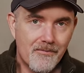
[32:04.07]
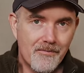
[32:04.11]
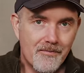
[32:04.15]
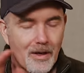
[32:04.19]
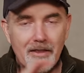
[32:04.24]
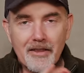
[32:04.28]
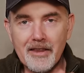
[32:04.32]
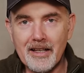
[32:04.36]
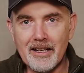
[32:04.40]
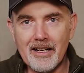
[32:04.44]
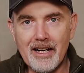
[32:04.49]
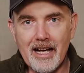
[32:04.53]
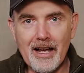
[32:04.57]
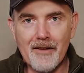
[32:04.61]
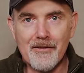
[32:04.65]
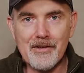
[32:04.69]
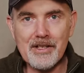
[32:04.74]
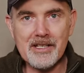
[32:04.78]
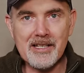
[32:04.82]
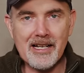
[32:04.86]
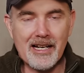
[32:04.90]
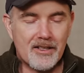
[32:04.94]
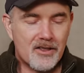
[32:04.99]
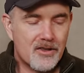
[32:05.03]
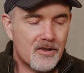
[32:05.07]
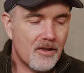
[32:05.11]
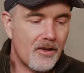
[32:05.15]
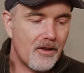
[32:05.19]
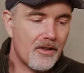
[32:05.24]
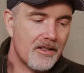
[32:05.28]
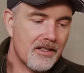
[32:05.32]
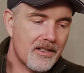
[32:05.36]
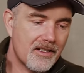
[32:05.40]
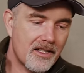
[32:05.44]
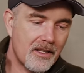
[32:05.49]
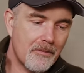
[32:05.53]
One thing I haven't touched
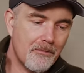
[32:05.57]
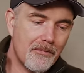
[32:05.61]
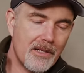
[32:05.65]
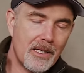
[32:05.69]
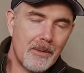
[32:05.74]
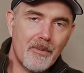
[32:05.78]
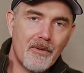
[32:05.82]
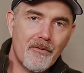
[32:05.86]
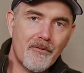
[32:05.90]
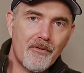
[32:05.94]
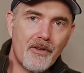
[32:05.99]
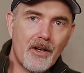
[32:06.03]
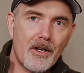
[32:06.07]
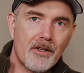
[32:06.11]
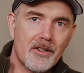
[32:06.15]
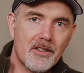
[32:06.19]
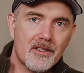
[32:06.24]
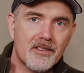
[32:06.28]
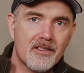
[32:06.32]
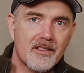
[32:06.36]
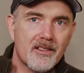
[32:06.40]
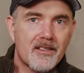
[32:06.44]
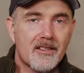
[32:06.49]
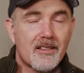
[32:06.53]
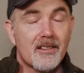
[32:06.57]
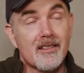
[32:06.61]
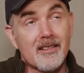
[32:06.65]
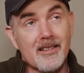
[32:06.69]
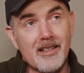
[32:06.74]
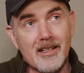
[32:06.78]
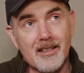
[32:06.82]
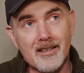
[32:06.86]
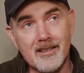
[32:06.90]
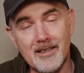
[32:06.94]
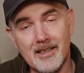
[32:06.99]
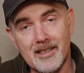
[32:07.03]
on is the minimum focus distance
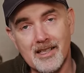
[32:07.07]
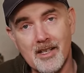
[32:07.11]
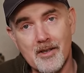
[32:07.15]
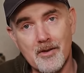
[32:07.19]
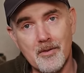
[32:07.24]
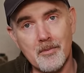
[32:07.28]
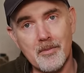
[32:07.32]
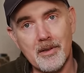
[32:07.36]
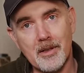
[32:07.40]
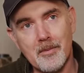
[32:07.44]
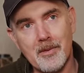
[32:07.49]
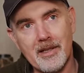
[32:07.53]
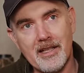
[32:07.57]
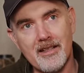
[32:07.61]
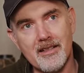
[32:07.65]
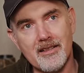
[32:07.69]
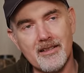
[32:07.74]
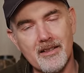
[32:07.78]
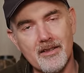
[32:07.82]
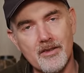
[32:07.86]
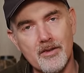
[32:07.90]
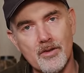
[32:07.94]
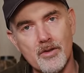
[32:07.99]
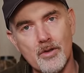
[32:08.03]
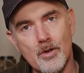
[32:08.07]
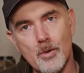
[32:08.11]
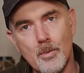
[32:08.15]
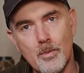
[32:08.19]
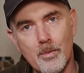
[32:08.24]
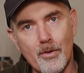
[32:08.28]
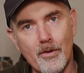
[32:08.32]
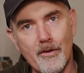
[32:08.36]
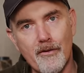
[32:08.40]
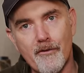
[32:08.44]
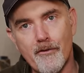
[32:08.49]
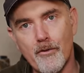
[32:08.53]
at 600 millimeters is
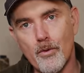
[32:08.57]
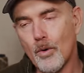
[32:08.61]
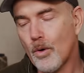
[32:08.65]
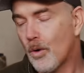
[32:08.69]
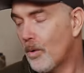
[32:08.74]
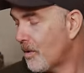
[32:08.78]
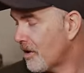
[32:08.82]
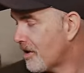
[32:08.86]
2.4,